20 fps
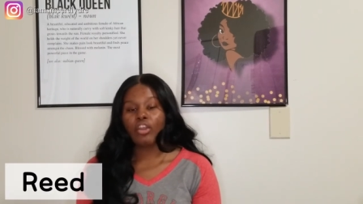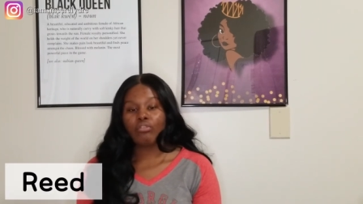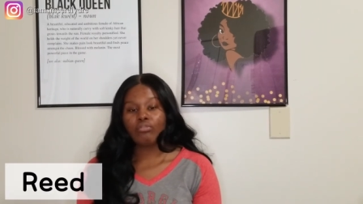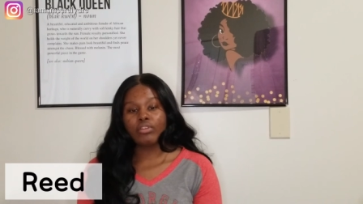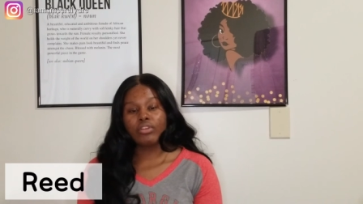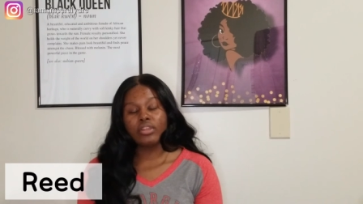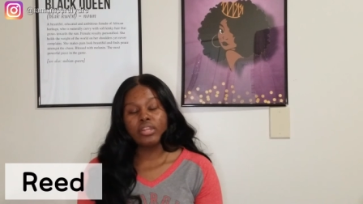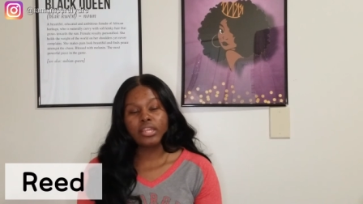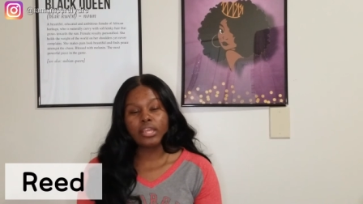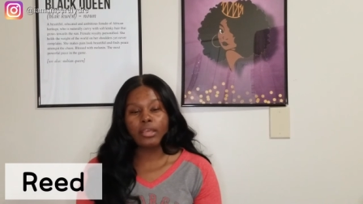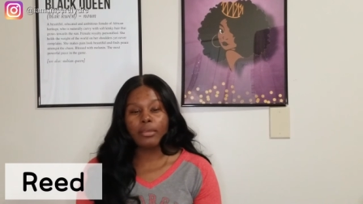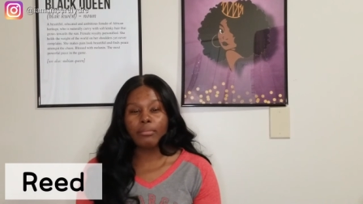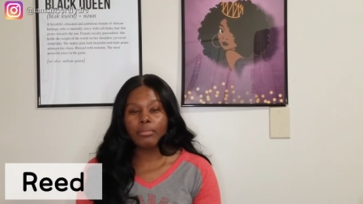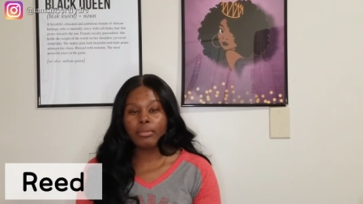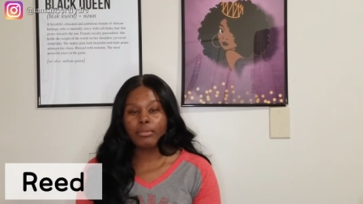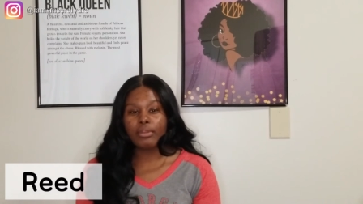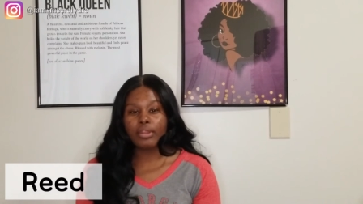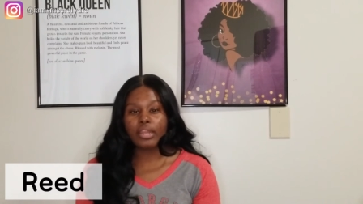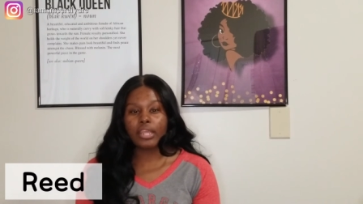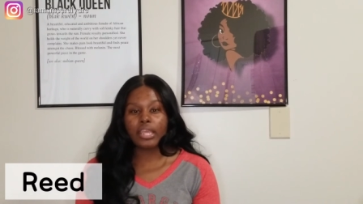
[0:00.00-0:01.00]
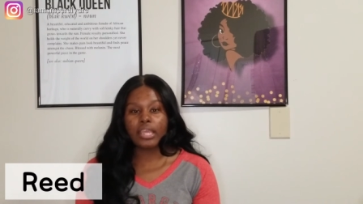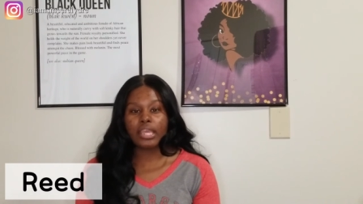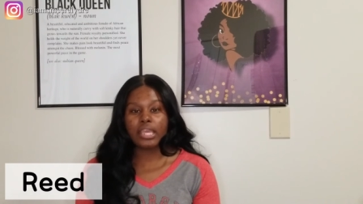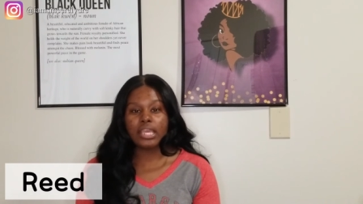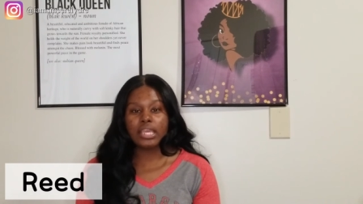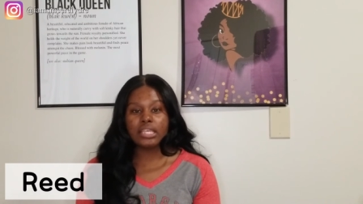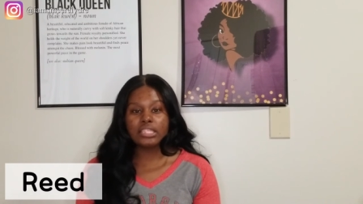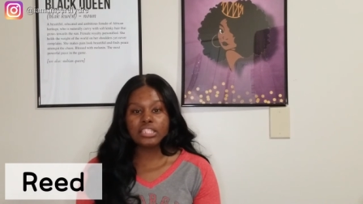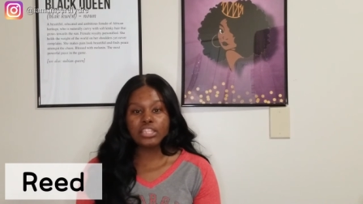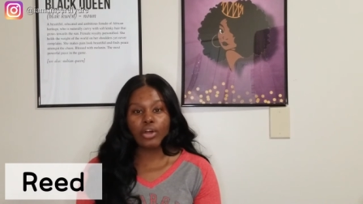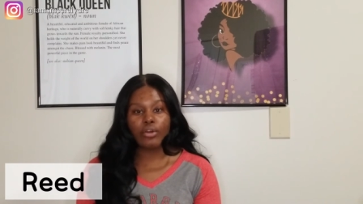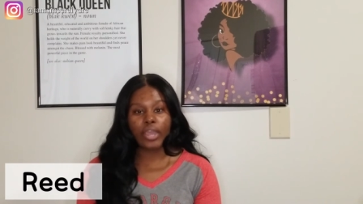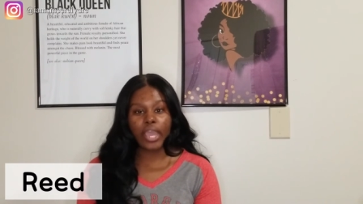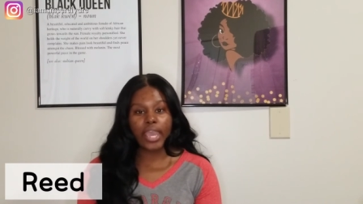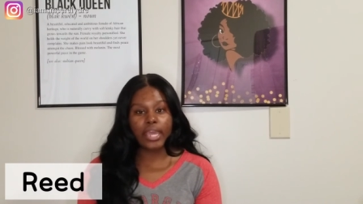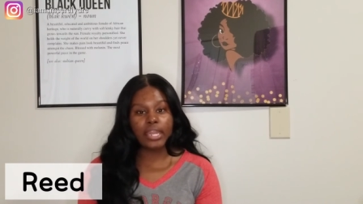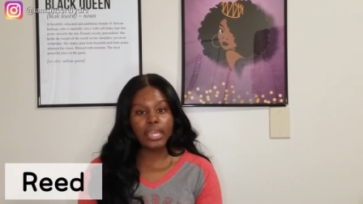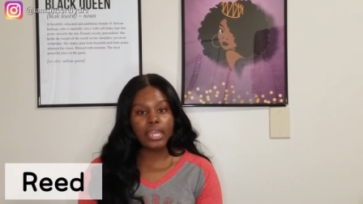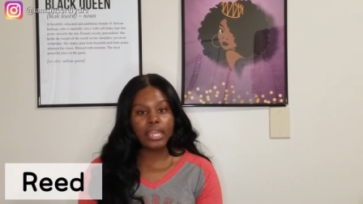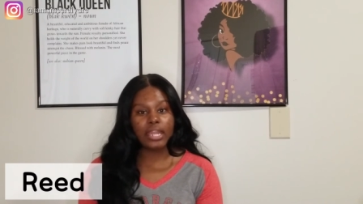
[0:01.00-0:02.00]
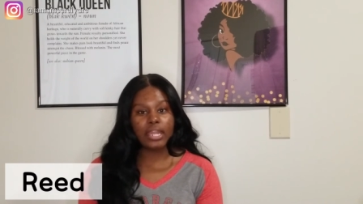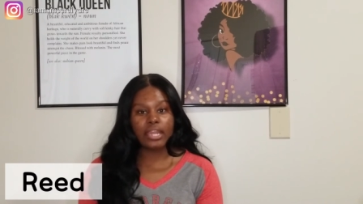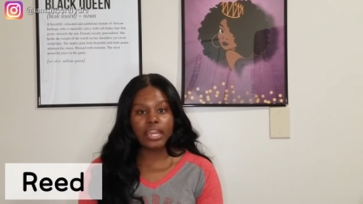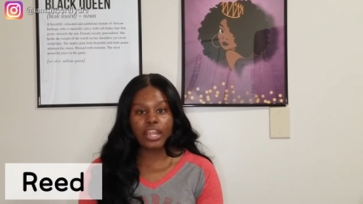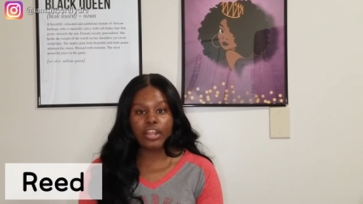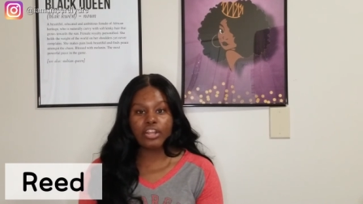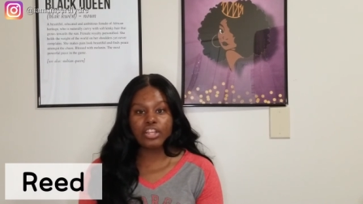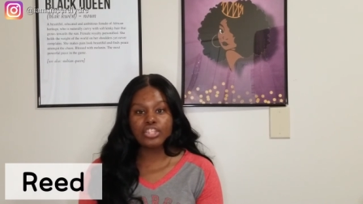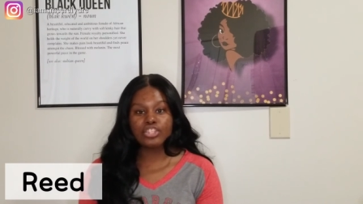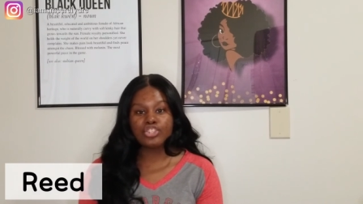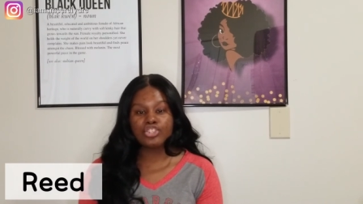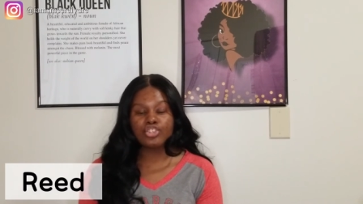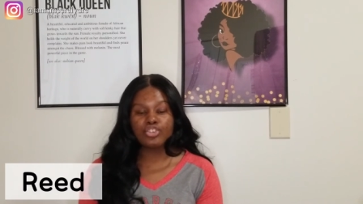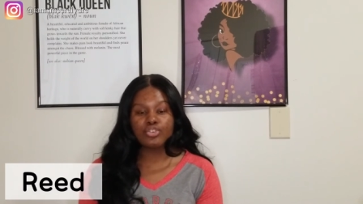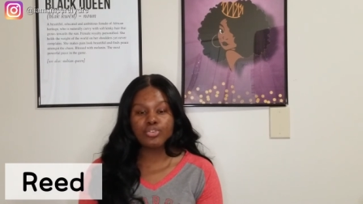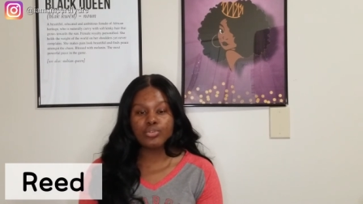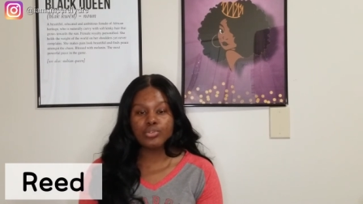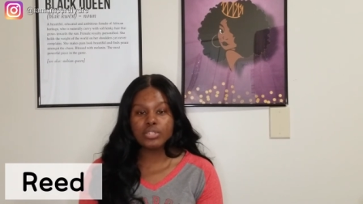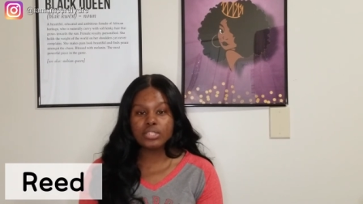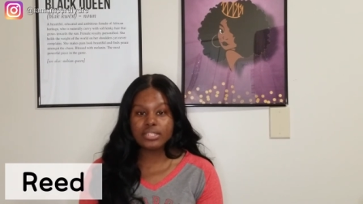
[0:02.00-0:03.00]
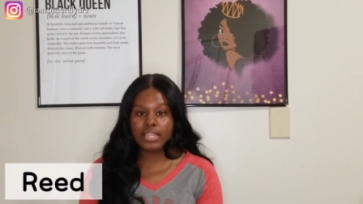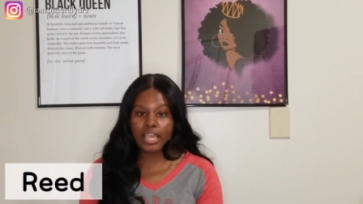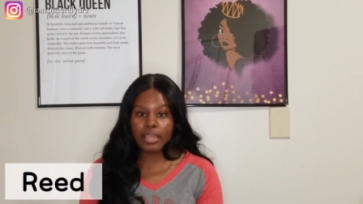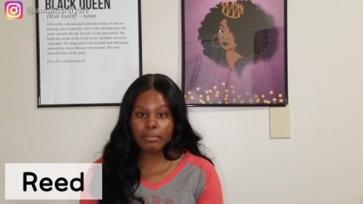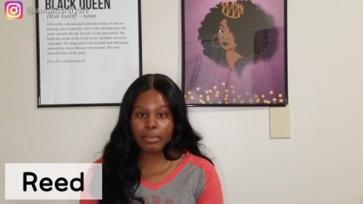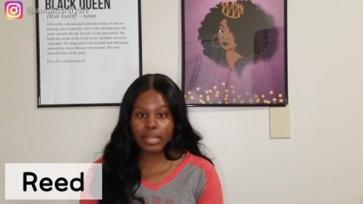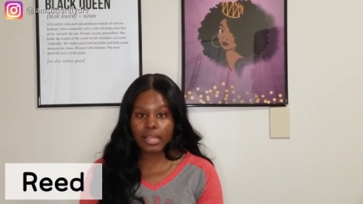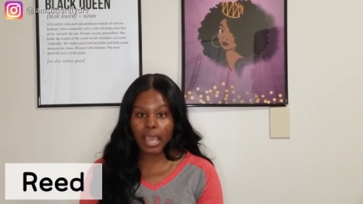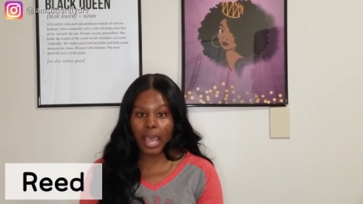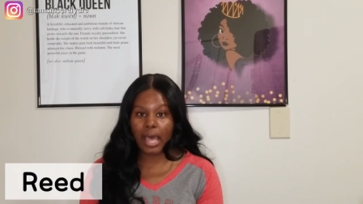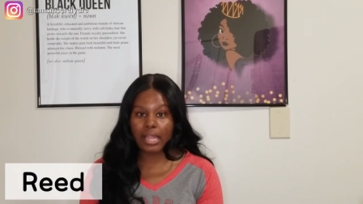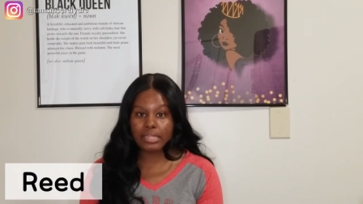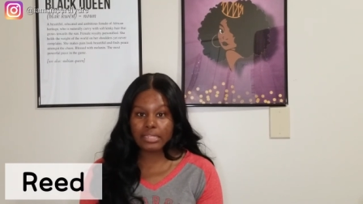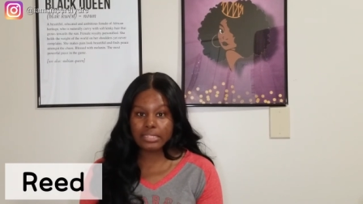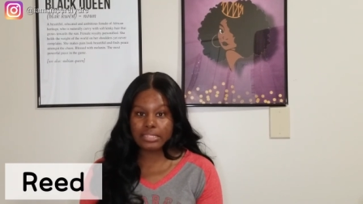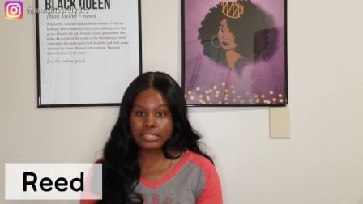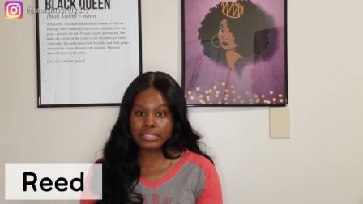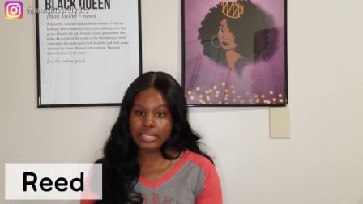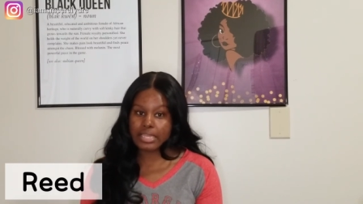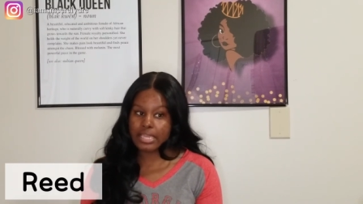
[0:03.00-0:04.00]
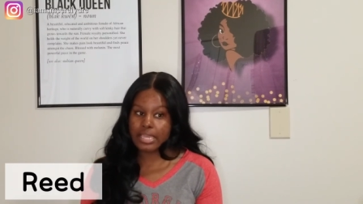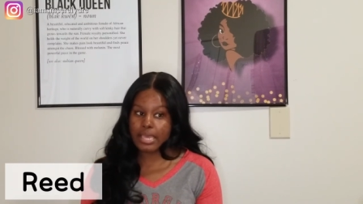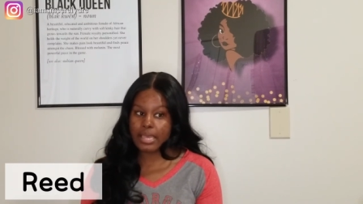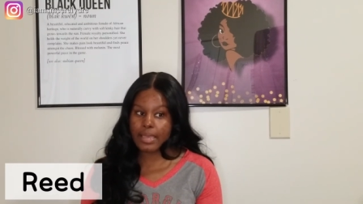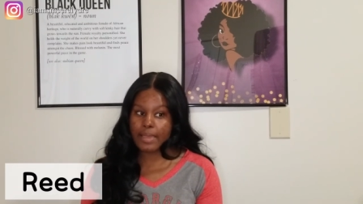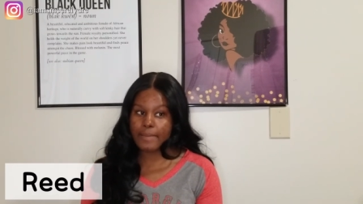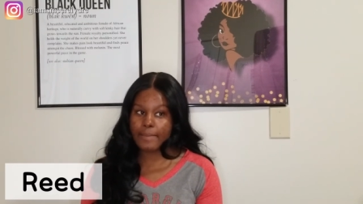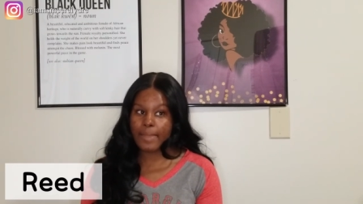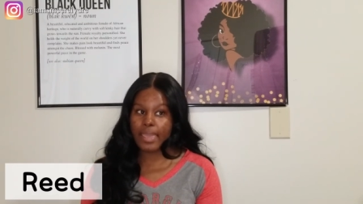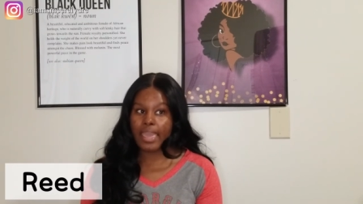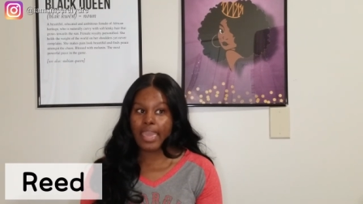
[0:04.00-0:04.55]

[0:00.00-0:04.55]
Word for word: Reed Community is located nearest to Stegeman Coliseum